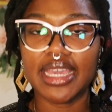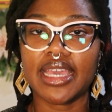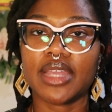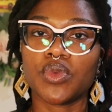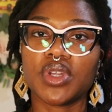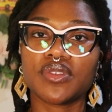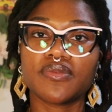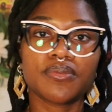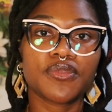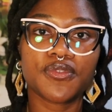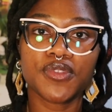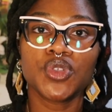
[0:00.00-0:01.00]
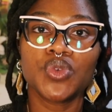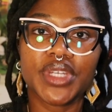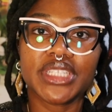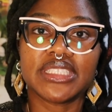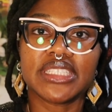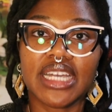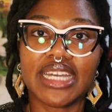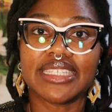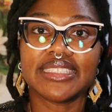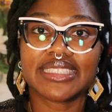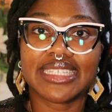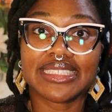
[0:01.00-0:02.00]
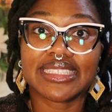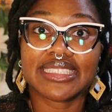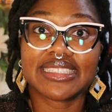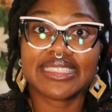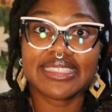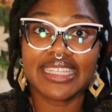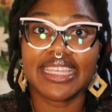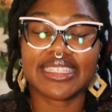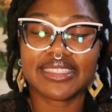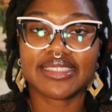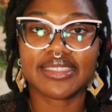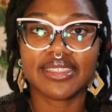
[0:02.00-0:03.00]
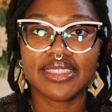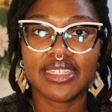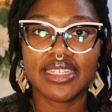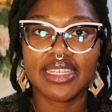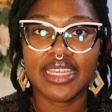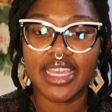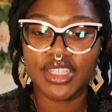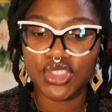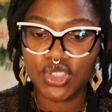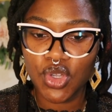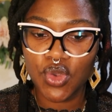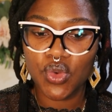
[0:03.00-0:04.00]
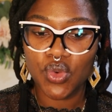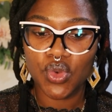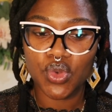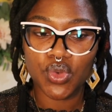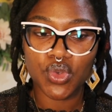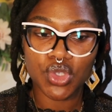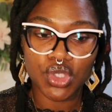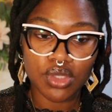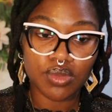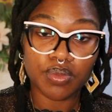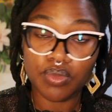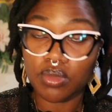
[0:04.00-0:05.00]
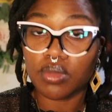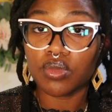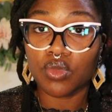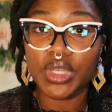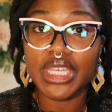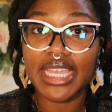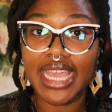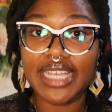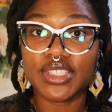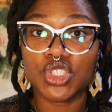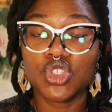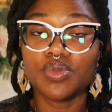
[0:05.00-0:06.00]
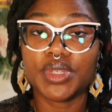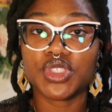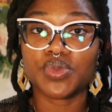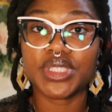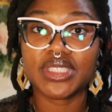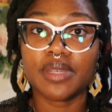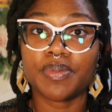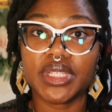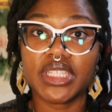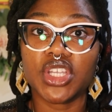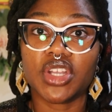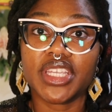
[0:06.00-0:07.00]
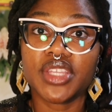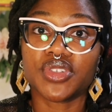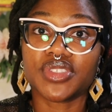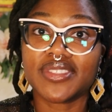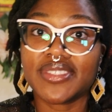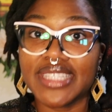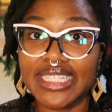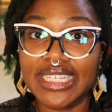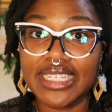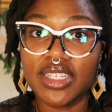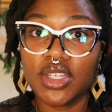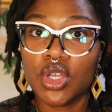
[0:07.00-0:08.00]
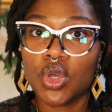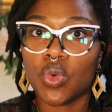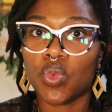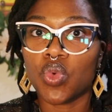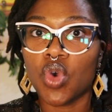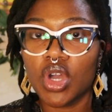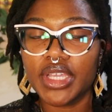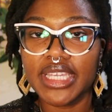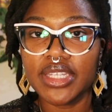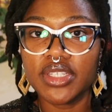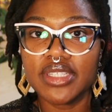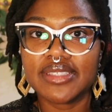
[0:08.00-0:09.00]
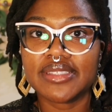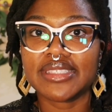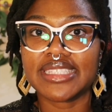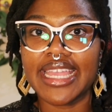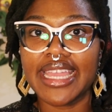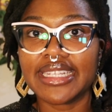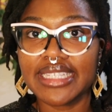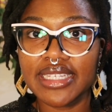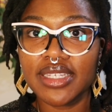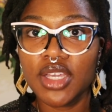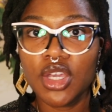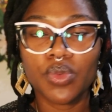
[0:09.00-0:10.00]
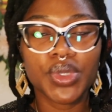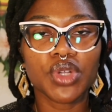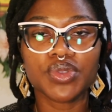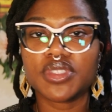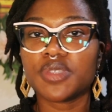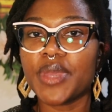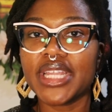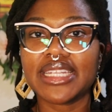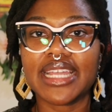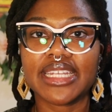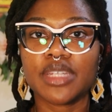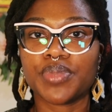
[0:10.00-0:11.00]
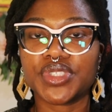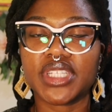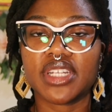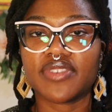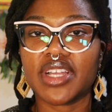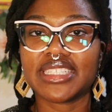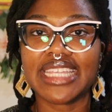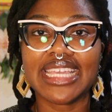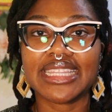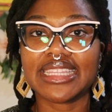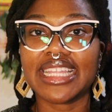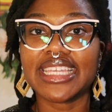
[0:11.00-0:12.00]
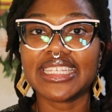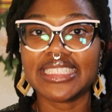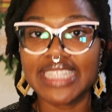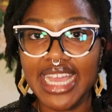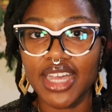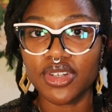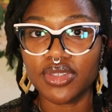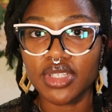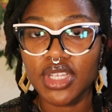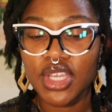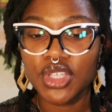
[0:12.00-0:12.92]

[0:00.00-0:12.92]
And what fluid does is it sinks. And so we, as humans, we typically are either sitting, walking, standing. We don't spend 90% of our day laying down.